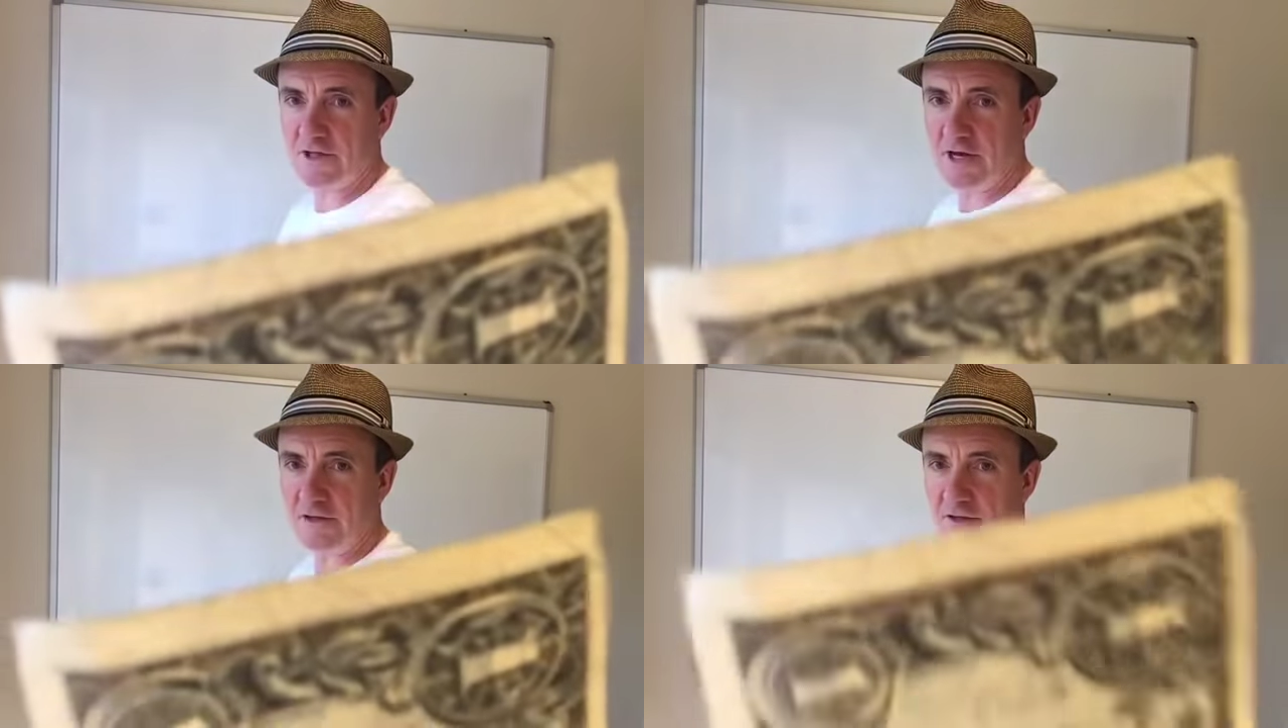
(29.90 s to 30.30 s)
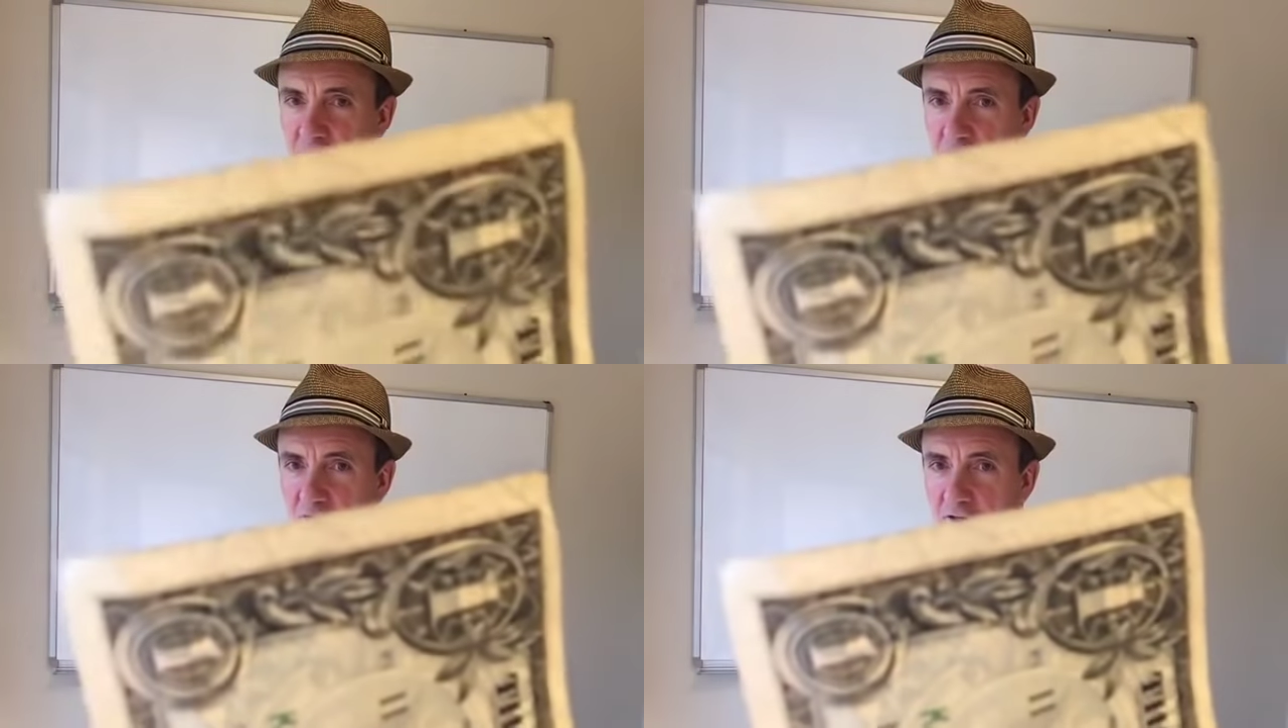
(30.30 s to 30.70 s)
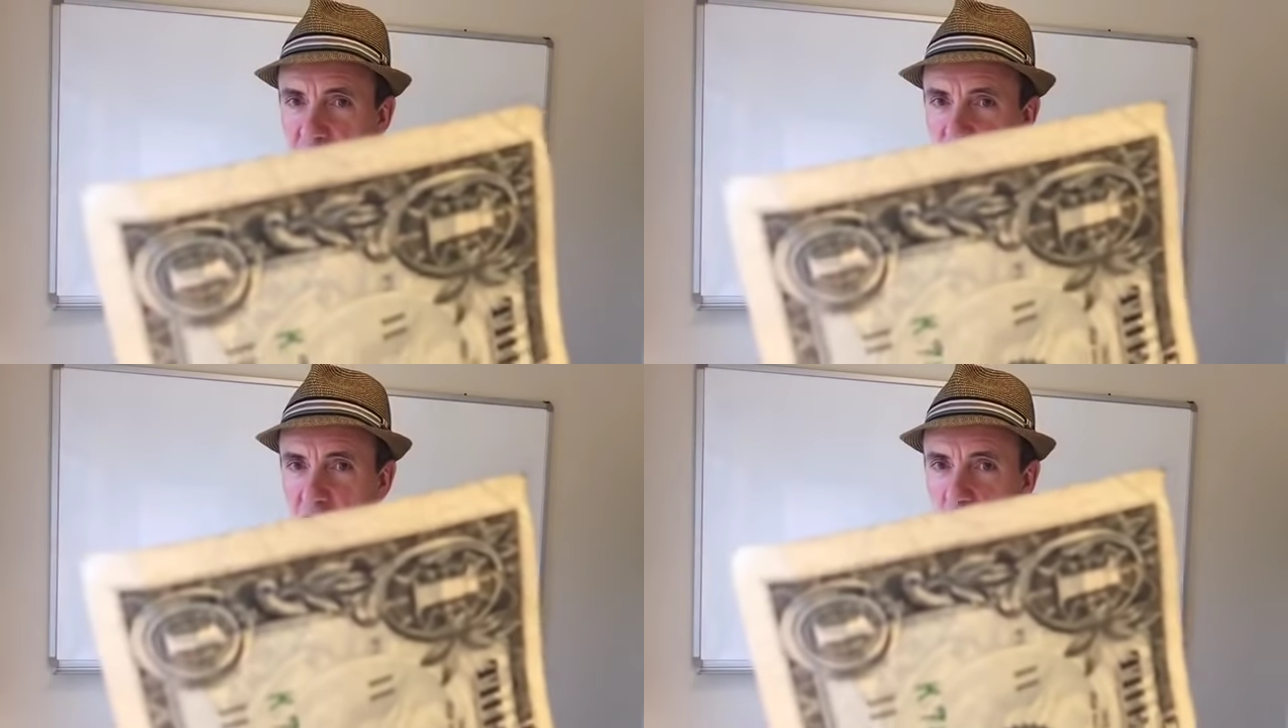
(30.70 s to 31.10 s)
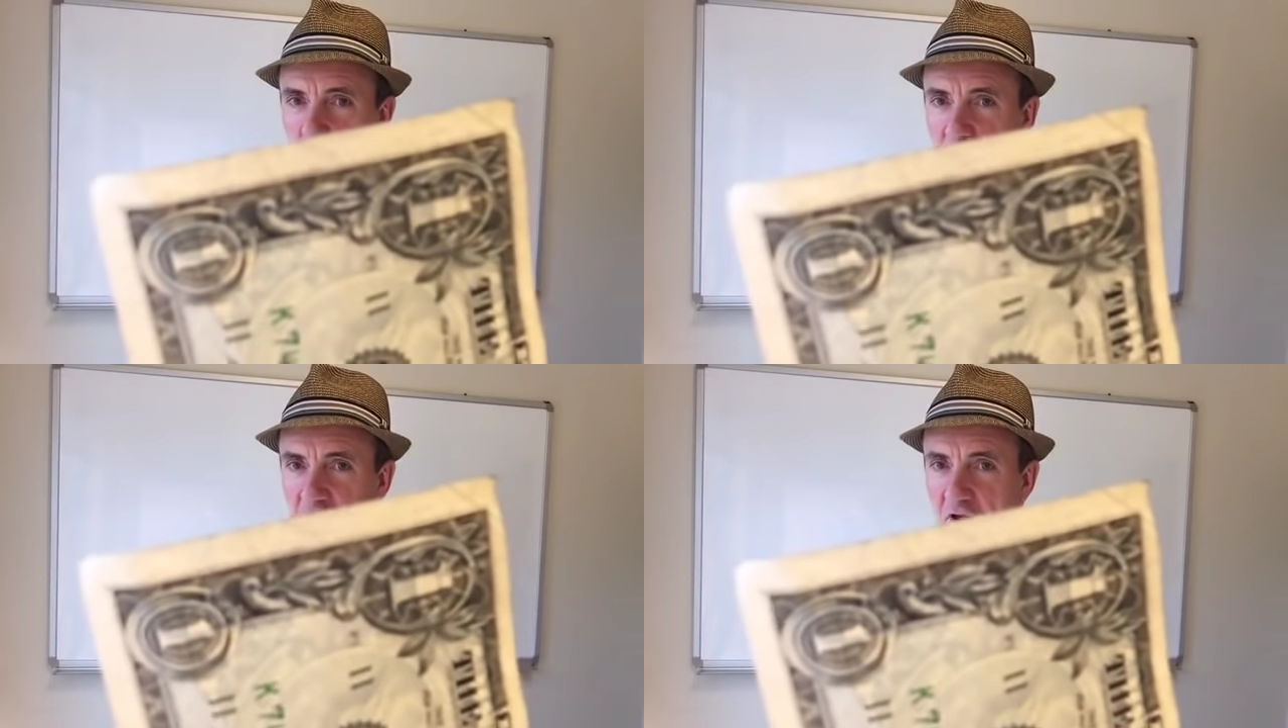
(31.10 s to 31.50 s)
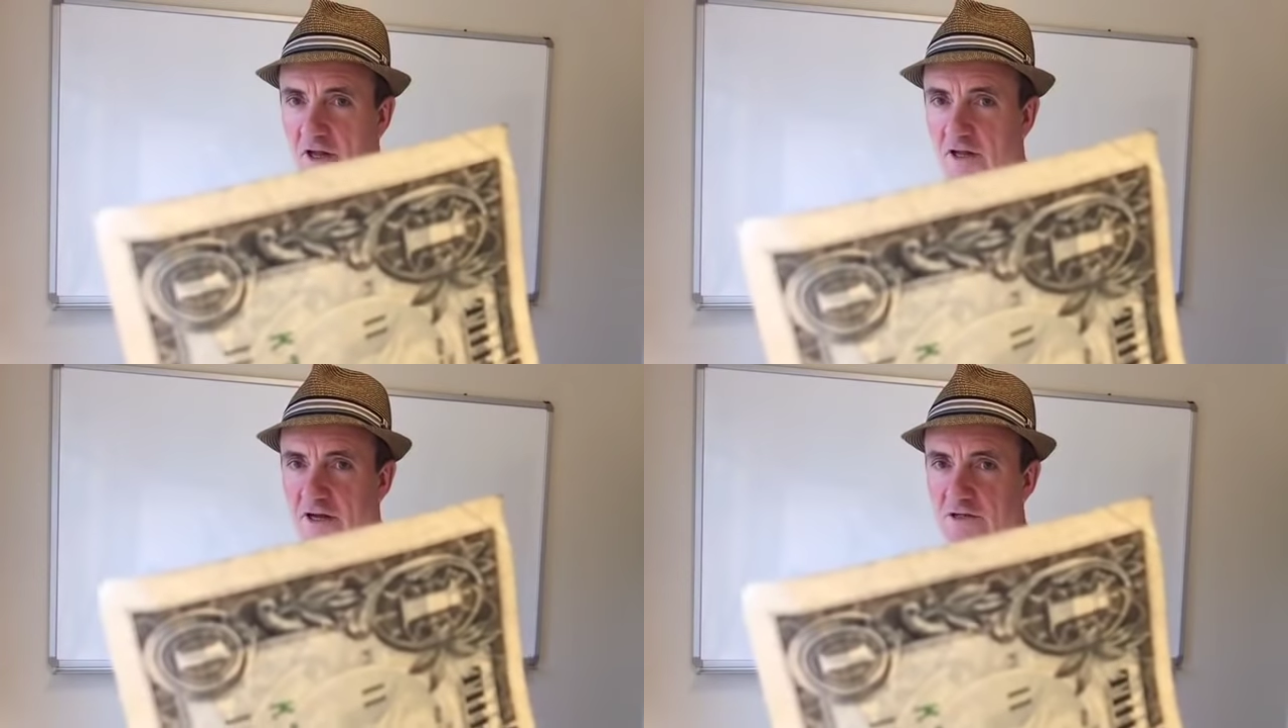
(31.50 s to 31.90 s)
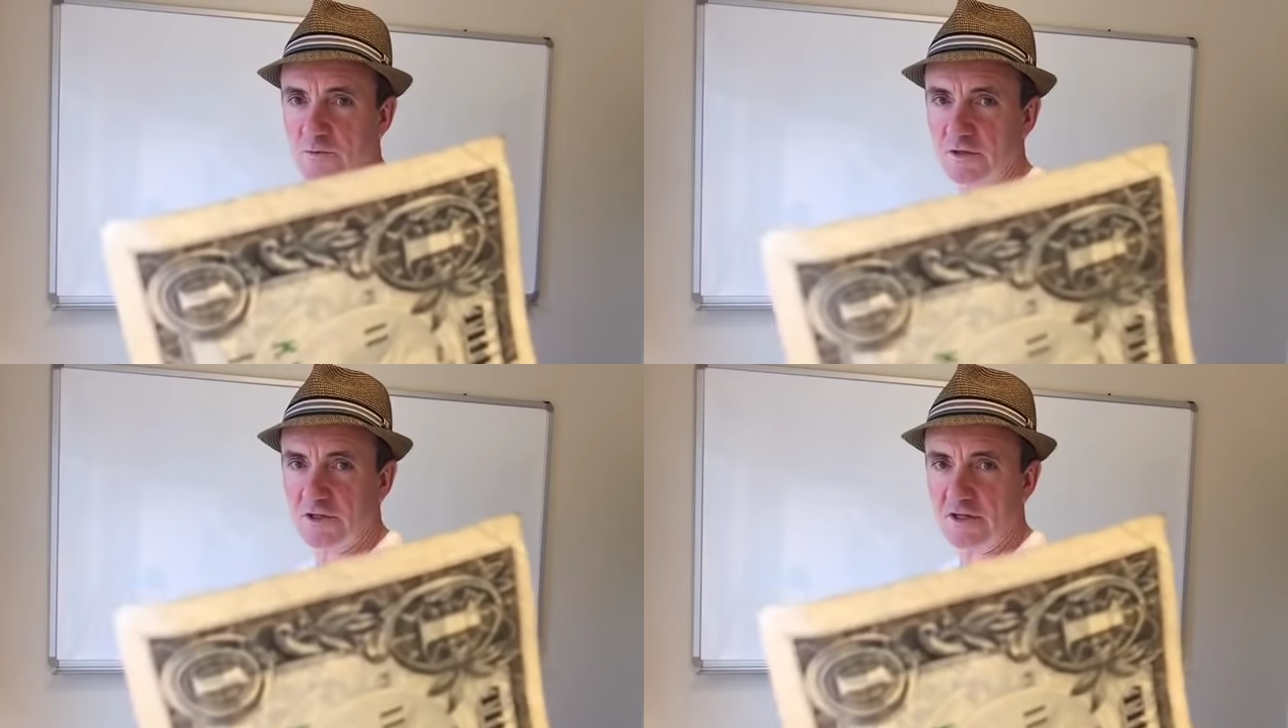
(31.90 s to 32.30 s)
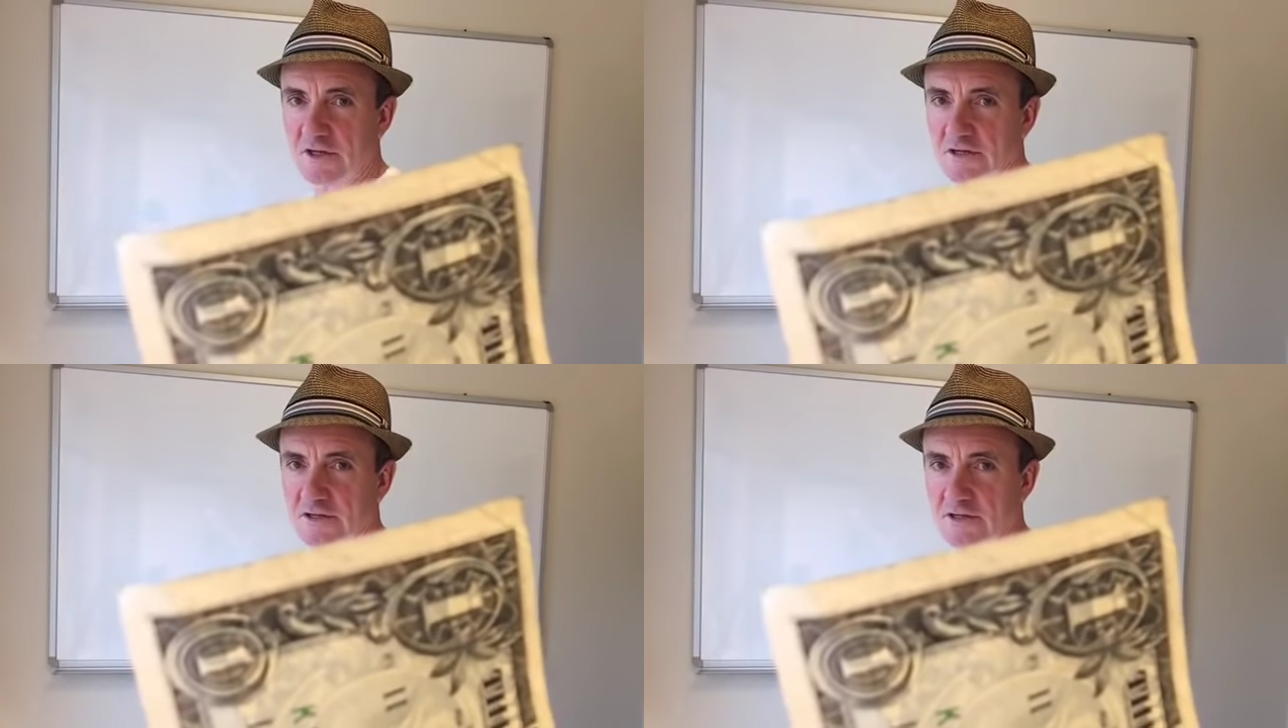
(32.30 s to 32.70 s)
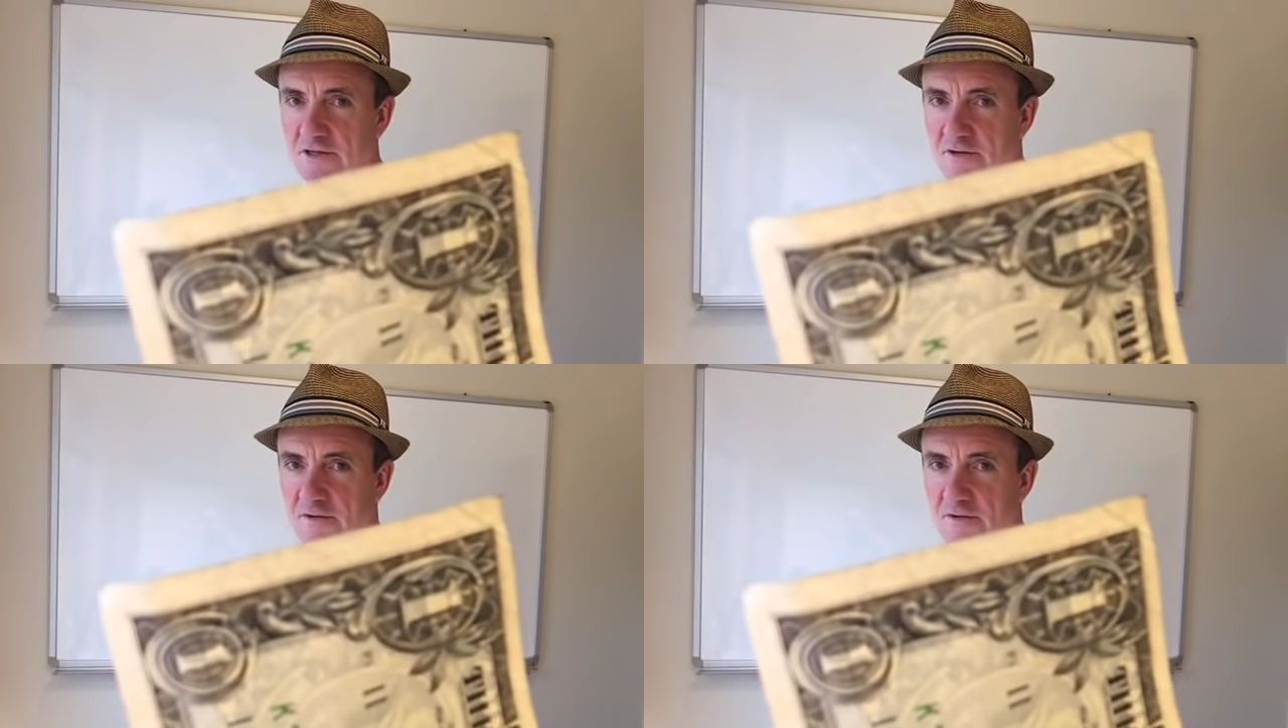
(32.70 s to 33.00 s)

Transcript: that? Who can realize what it is?